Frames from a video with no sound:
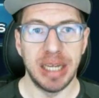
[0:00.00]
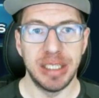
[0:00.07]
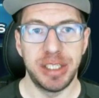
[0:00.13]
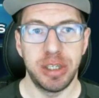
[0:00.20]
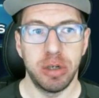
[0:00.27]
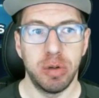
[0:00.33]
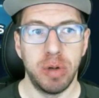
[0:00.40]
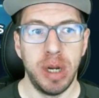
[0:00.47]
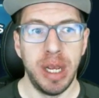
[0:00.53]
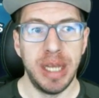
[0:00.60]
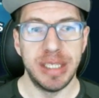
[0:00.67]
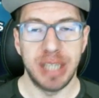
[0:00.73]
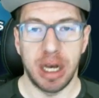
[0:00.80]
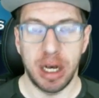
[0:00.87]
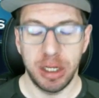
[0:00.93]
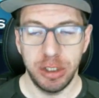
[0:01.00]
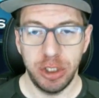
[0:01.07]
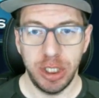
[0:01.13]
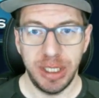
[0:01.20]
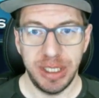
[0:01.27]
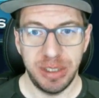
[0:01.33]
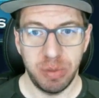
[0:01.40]
So it's
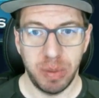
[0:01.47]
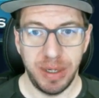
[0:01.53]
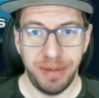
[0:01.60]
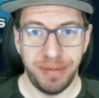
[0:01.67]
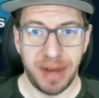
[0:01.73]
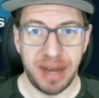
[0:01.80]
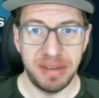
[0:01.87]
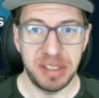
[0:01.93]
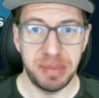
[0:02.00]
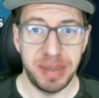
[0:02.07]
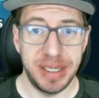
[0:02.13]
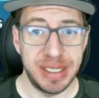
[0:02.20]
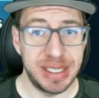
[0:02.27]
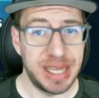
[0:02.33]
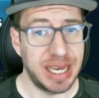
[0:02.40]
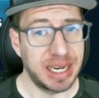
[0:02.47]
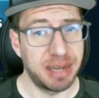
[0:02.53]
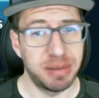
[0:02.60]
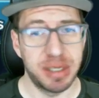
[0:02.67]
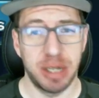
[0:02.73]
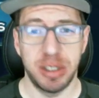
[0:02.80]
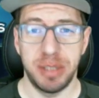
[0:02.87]
125 spins. That
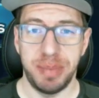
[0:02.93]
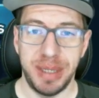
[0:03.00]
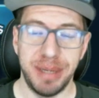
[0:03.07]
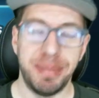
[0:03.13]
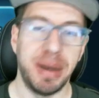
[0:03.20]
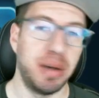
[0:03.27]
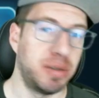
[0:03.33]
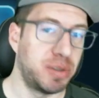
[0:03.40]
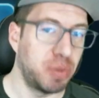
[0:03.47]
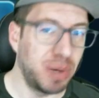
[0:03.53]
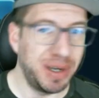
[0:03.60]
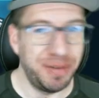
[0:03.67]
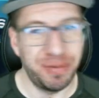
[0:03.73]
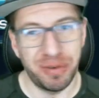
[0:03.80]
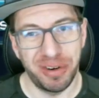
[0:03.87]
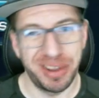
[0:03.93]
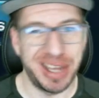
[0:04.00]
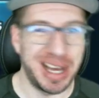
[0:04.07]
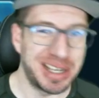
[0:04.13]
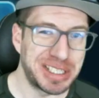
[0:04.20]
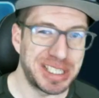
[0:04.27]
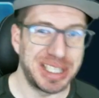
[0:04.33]
comes out to be about
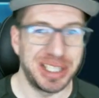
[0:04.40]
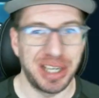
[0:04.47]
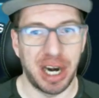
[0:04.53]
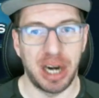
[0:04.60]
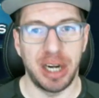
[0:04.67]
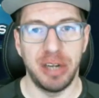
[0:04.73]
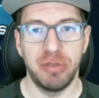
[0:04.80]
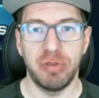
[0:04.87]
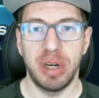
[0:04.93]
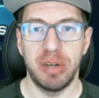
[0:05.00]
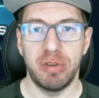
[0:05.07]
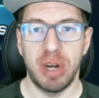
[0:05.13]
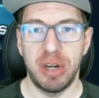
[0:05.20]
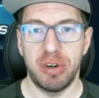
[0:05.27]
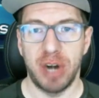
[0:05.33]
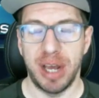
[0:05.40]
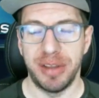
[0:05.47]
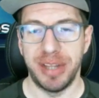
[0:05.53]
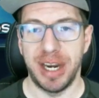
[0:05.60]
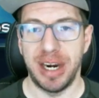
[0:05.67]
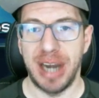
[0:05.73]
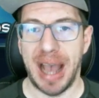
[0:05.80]
24,000 Linari, right around
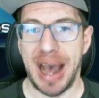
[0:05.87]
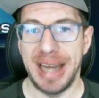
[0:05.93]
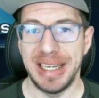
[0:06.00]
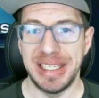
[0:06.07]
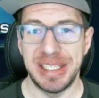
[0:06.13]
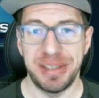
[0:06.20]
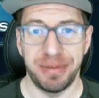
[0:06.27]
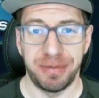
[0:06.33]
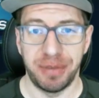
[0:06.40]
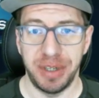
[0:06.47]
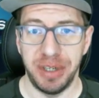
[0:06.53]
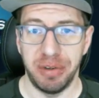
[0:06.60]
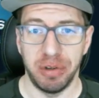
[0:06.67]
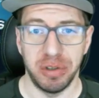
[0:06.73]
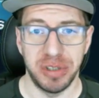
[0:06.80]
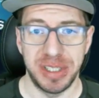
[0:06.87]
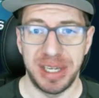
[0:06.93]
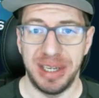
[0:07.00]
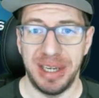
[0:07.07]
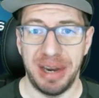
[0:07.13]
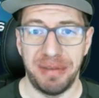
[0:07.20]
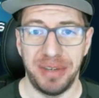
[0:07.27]
there. Add in some free rolls
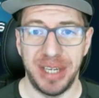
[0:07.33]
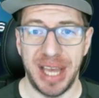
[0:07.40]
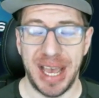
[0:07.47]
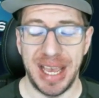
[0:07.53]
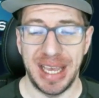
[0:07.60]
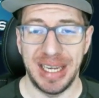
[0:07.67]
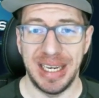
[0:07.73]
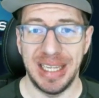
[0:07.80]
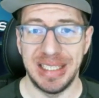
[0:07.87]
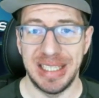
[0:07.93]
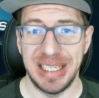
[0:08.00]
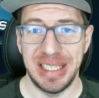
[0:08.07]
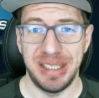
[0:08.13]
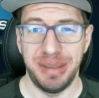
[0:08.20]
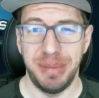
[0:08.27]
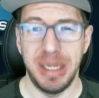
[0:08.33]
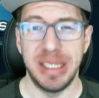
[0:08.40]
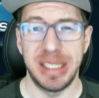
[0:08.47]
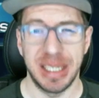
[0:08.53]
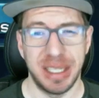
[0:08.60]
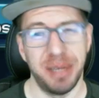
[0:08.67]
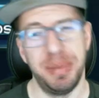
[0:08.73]
every day, and
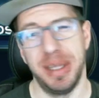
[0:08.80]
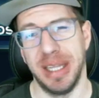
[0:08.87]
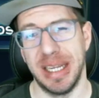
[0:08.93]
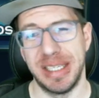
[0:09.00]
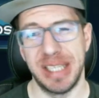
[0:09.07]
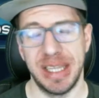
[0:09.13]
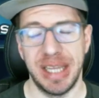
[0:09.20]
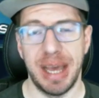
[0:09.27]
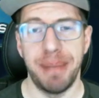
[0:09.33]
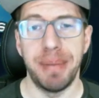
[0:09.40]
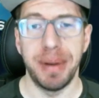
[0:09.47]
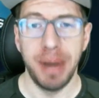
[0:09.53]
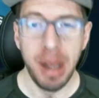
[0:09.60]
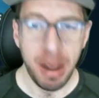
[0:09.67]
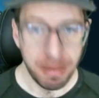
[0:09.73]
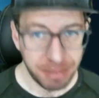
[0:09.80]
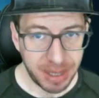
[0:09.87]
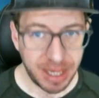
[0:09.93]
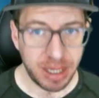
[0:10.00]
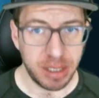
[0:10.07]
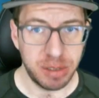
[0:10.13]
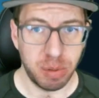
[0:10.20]
it's a little bit less than that, but
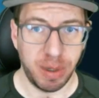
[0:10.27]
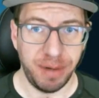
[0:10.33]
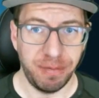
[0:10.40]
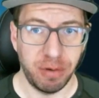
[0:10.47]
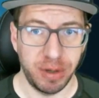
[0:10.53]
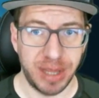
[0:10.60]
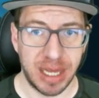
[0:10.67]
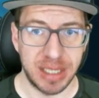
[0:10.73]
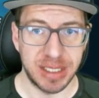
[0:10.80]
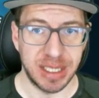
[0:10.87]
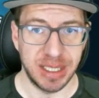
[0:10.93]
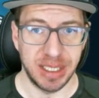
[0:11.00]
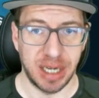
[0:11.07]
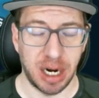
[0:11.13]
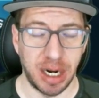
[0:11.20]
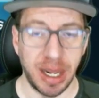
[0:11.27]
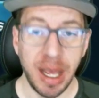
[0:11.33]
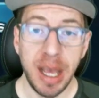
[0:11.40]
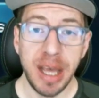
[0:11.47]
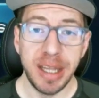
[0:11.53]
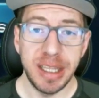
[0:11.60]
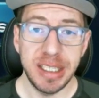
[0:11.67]
plan on 24,000 Linari.
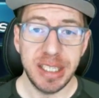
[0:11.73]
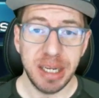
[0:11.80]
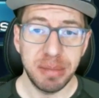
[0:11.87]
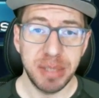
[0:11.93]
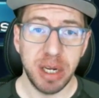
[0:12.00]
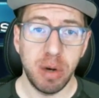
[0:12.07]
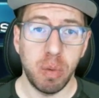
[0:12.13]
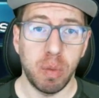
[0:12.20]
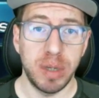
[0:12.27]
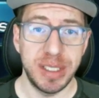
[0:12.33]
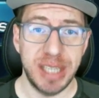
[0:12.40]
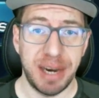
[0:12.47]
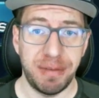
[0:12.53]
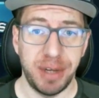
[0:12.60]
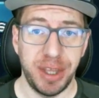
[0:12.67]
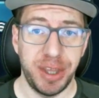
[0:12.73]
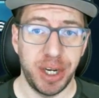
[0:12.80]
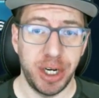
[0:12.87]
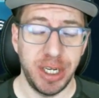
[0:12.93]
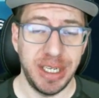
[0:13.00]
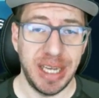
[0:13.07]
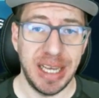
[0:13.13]
This comes out once every
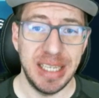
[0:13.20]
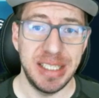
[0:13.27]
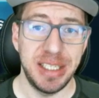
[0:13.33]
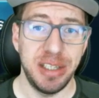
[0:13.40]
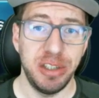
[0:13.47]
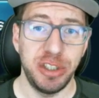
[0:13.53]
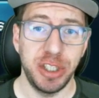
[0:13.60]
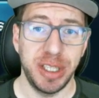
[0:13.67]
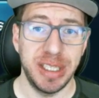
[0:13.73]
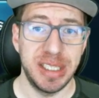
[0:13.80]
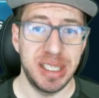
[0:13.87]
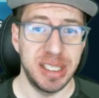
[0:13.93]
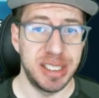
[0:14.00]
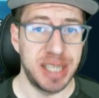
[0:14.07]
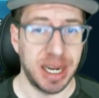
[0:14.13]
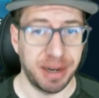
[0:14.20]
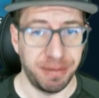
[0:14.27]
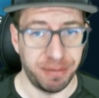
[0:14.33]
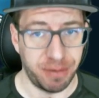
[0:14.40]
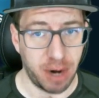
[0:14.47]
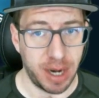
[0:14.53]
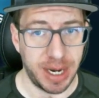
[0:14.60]
30 days. Usually it's the
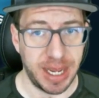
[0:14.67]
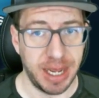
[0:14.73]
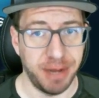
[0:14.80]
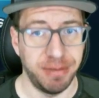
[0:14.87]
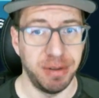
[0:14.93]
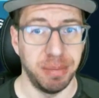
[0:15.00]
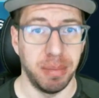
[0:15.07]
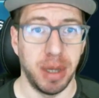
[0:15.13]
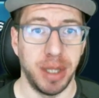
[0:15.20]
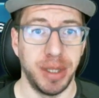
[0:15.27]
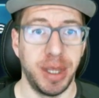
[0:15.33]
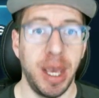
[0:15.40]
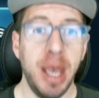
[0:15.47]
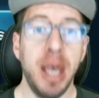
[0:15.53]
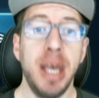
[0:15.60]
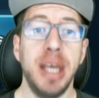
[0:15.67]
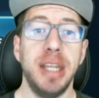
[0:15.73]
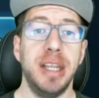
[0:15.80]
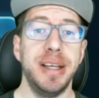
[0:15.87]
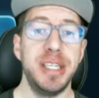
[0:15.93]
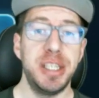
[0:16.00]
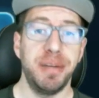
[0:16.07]
second Friday of the month.
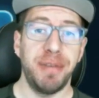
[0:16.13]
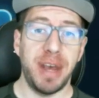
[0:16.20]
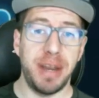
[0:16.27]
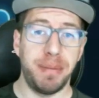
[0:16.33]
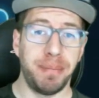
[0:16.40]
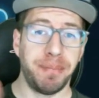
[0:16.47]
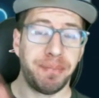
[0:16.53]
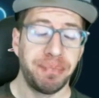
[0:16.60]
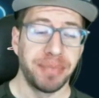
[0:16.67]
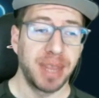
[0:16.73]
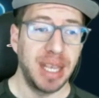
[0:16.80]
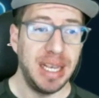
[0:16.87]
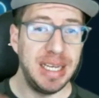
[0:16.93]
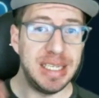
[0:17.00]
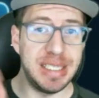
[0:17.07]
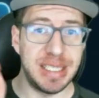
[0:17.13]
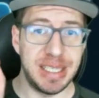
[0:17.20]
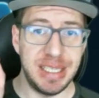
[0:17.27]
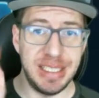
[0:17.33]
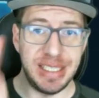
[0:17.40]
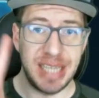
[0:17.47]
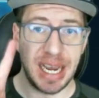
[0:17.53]
This event is
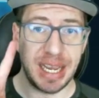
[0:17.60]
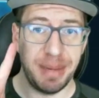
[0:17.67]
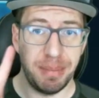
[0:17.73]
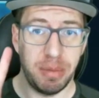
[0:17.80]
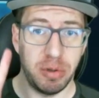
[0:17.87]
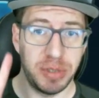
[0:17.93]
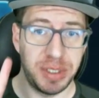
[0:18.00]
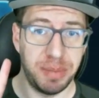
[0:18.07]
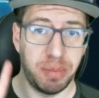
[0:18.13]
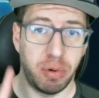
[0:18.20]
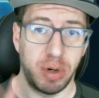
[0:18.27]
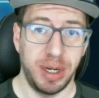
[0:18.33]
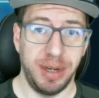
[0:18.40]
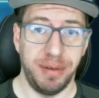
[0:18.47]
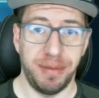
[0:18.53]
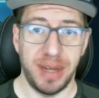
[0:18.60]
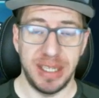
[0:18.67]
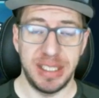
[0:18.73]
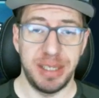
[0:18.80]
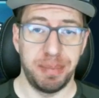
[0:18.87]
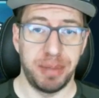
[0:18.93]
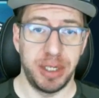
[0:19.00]
the second most important
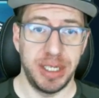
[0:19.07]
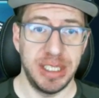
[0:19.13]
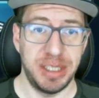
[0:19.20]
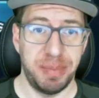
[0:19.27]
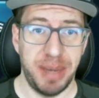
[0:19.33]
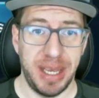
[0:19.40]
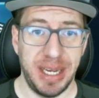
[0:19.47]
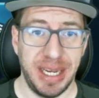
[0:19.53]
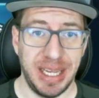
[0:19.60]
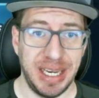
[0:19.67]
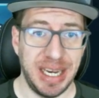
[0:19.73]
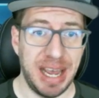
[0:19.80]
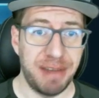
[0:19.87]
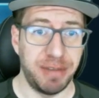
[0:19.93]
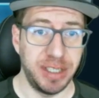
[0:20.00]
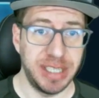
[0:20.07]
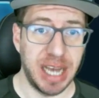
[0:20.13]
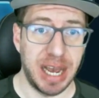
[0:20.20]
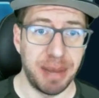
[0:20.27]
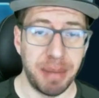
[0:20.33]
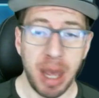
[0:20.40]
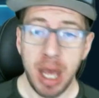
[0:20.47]
event to participate in every
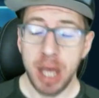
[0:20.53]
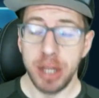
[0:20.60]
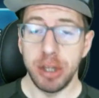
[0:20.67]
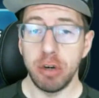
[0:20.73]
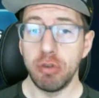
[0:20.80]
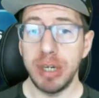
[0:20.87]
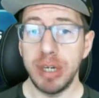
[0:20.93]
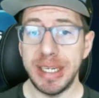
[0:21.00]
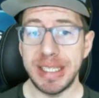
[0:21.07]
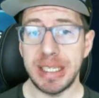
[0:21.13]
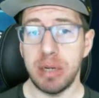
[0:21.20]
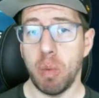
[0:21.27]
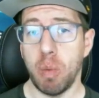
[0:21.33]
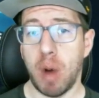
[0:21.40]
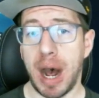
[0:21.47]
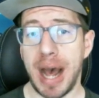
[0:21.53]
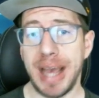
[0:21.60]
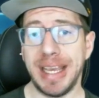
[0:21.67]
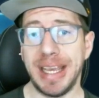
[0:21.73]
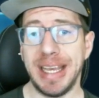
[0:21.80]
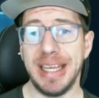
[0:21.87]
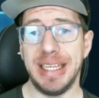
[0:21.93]
time. The reason
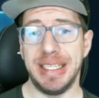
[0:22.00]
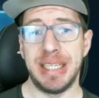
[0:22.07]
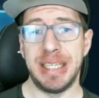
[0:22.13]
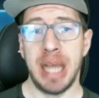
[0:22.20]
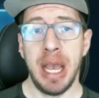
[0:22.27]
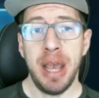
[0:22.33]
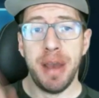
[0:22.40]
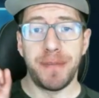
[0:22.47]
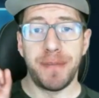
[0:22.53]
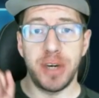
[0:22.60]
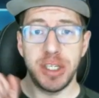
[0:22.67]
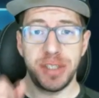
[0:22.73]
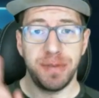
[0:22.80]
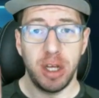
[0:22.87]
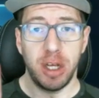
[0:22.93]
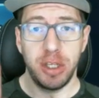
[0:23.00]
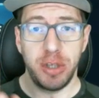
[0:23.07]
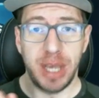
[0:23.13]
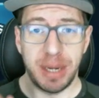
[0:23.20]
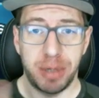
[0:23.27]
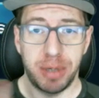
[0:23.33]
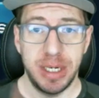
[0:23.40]
why is, first of all, you
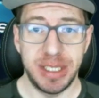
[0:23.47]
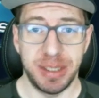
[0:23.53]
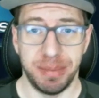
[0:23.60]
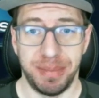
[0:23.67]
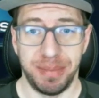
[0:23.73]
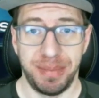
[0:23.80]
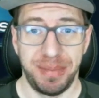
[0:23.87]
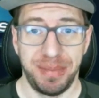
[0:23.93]
get a prism.